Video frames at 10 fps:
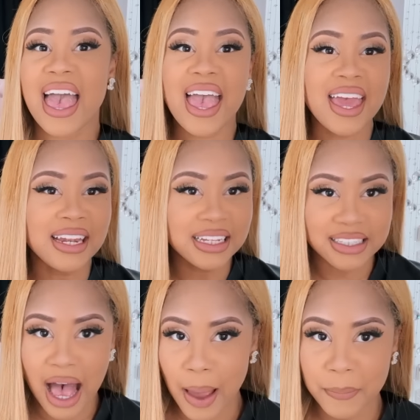Any
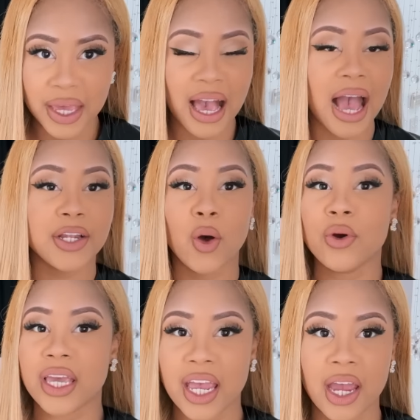topic, I
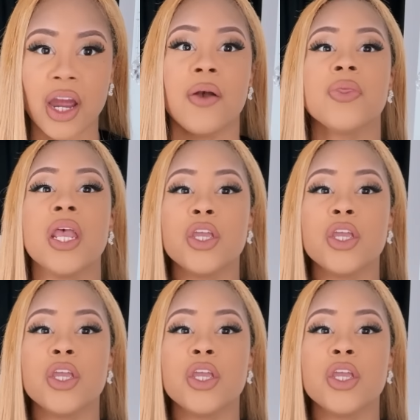don't care.